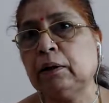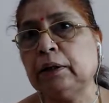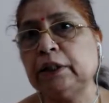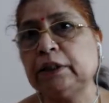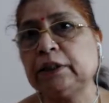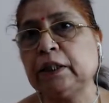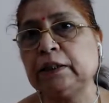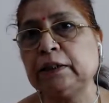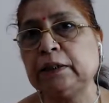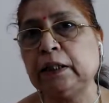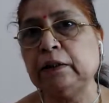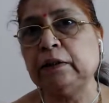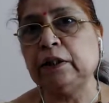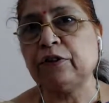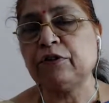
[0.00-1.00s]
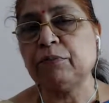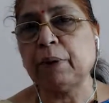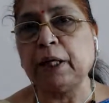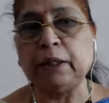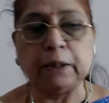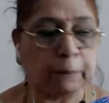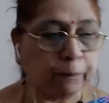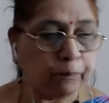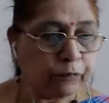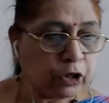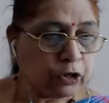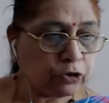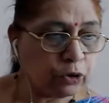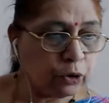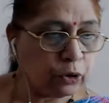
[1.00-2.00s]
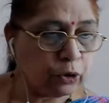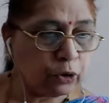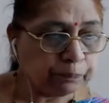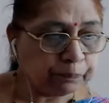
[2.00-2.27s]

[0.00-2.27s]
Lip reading: discussed in this manner. So